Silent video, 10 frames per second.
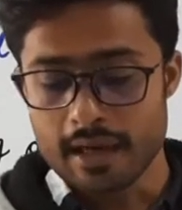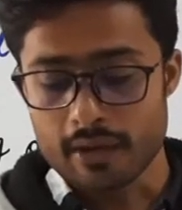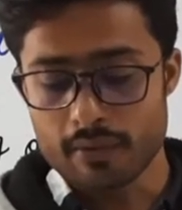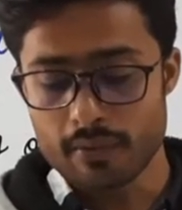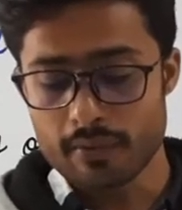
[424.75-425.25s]

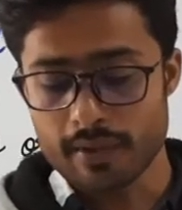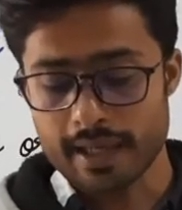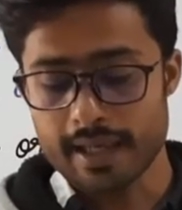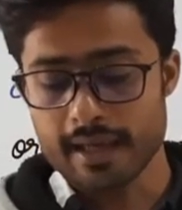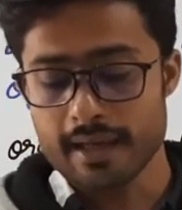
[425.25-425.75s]

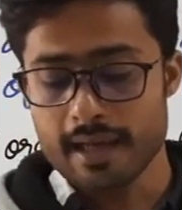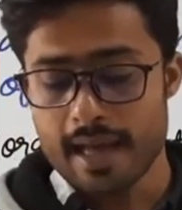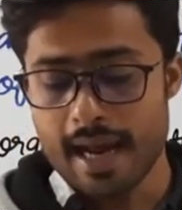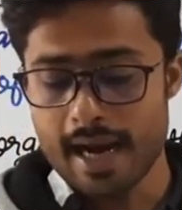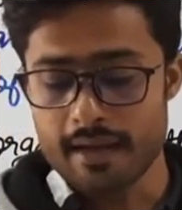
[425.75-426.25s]
cooking,
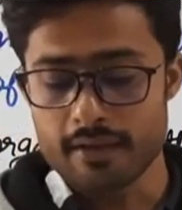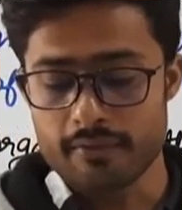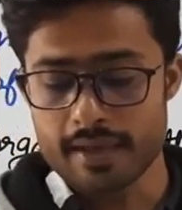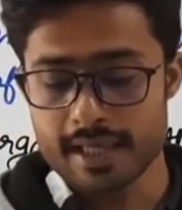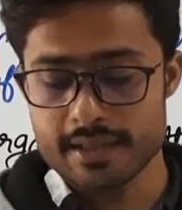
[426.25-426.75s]
and the
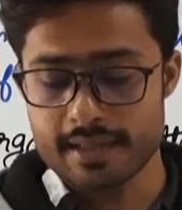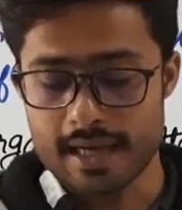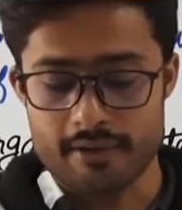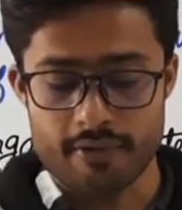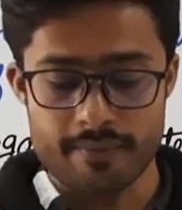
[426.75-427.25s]
waste
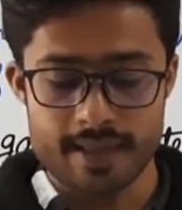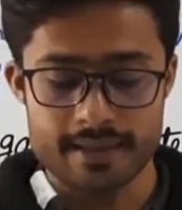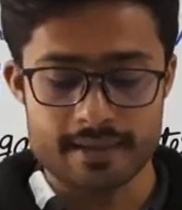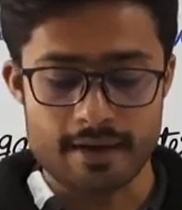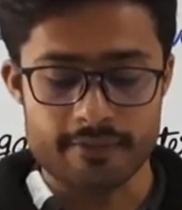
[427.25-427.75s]
that
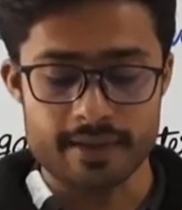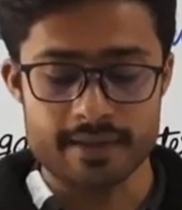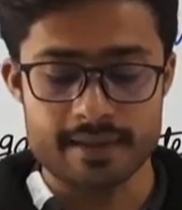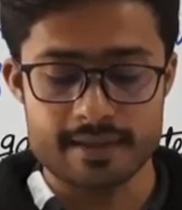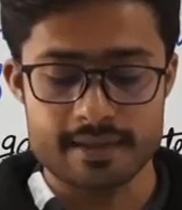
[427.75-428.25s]
remains after
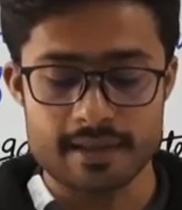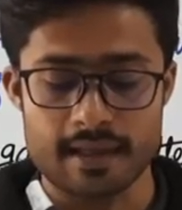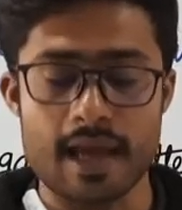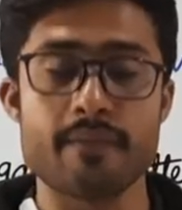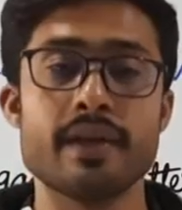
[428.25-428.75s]
this still
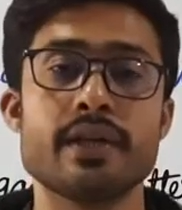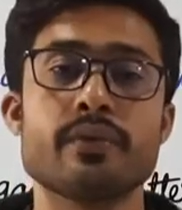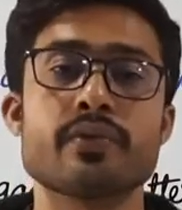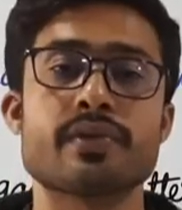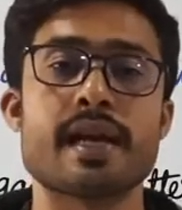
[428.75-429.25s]
can be
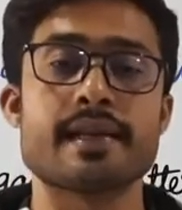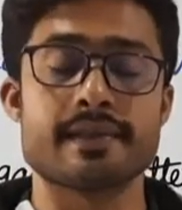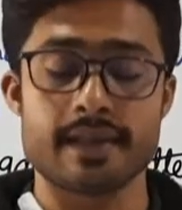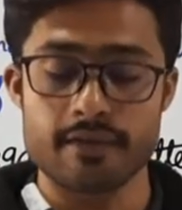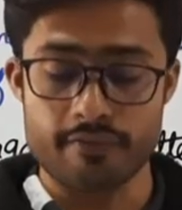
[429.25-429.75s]
used as
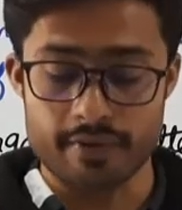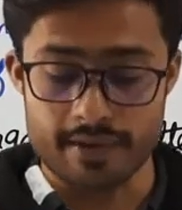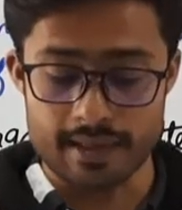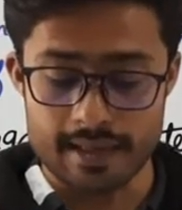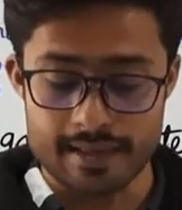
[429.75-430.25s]
the
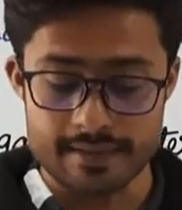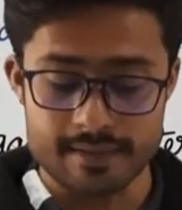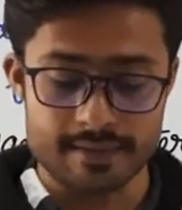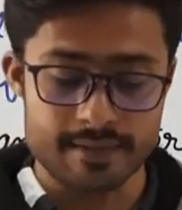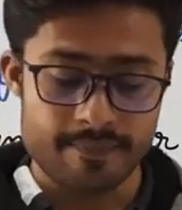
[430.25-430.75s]

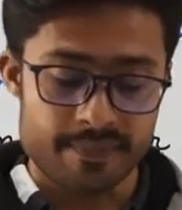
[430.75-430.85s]
fertilizers.